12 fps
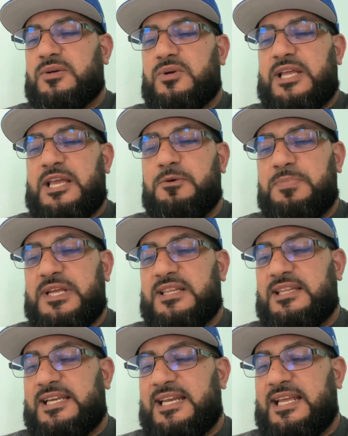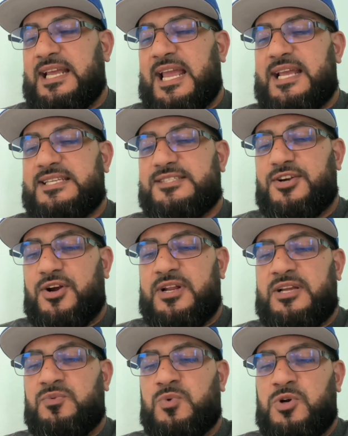he'll be leading a
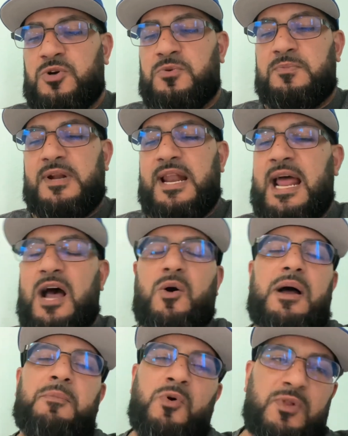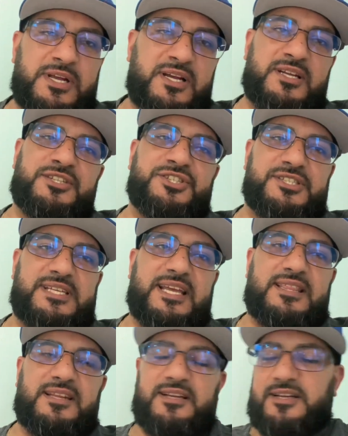starting room. Now, I'm only going to just say
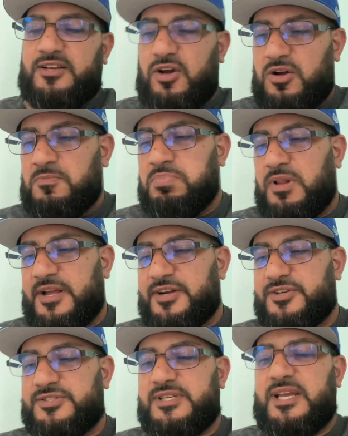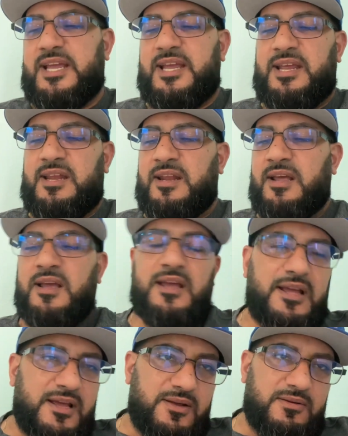the young players, and
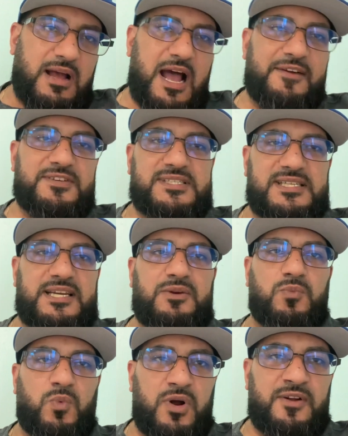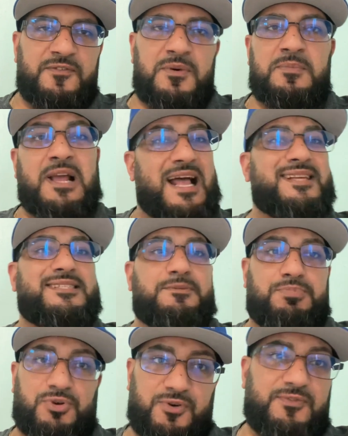obviously one of them got to
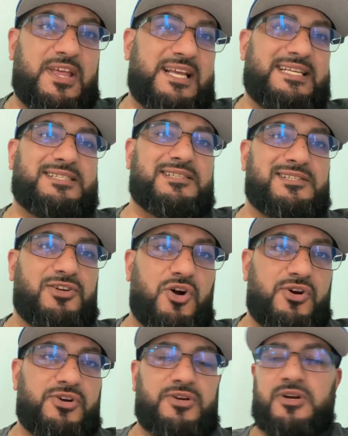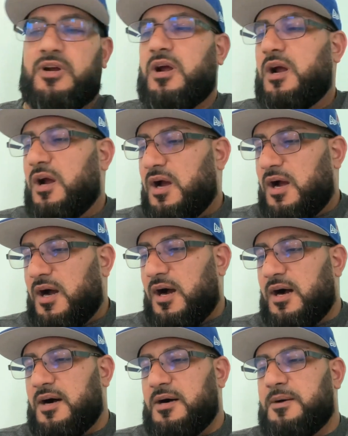prove that he's a starter.
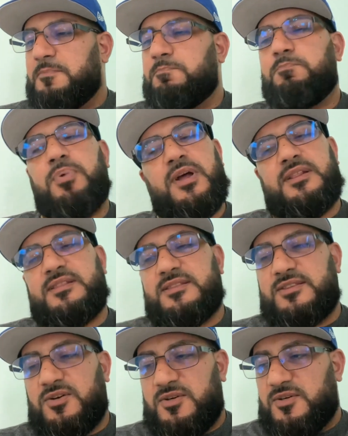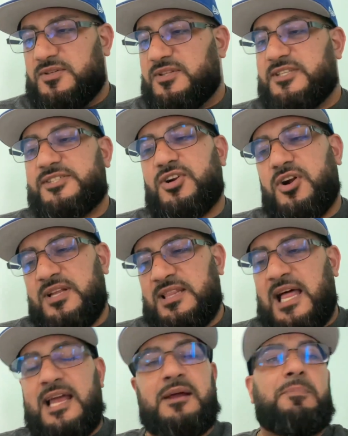But the starting
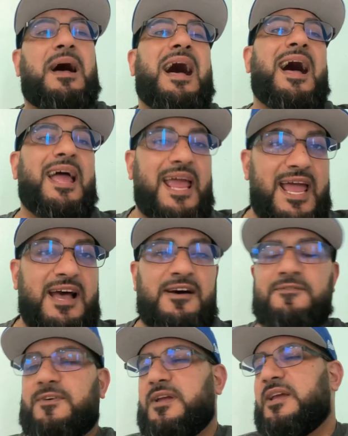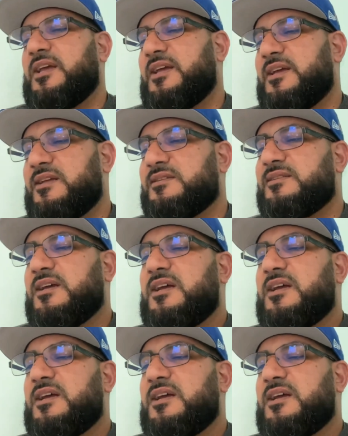lineup I have is